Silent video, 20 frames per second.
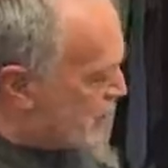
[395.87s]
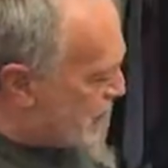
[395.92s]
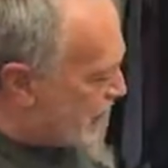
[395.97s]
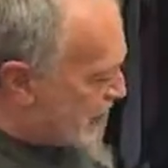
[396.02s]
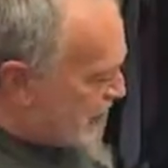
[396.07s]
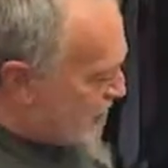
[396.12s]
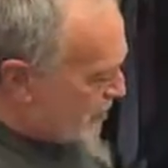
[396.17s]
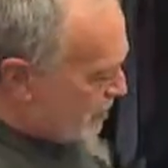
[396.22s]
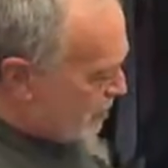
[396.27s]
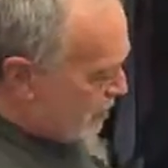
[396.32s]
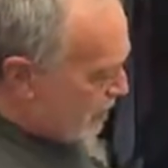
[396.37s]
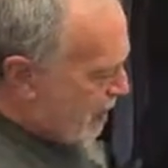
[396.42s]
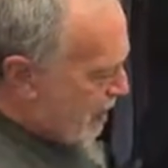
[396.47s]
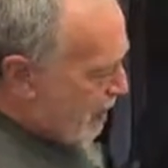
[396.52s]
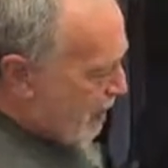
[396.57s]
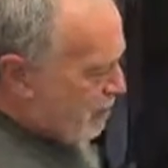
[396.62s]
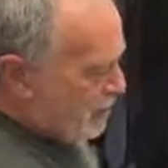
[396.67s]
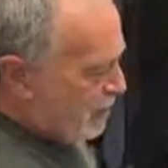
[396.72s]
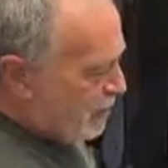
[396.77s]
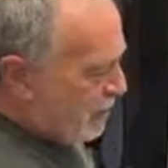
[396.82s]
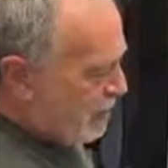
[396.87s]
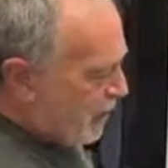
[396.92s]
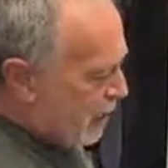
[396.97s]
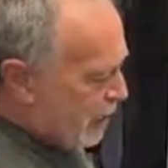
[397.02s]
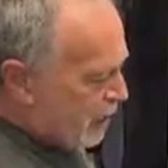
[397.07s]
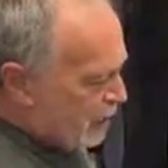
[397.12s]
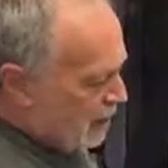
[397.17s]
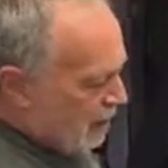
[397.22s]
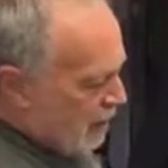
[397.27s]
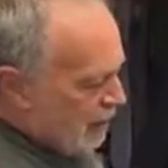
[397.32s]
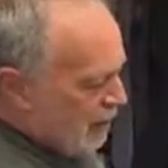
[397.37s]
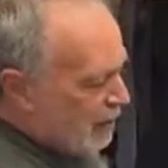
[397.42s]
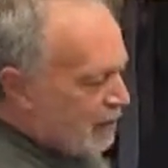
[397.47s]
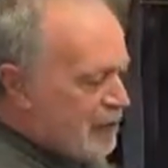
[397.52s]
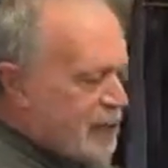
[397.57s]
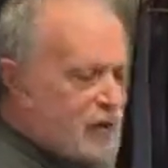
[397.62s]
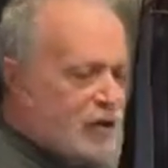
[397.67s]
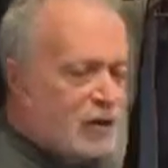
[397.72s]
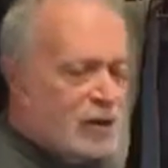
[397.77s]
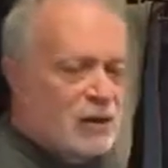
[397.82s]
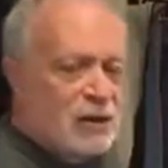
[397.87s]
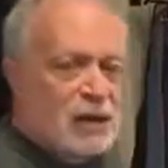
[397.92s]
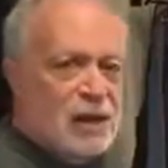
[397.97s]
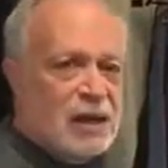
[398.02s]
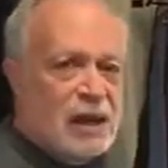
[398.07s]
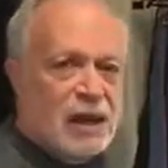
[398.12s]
I just did a little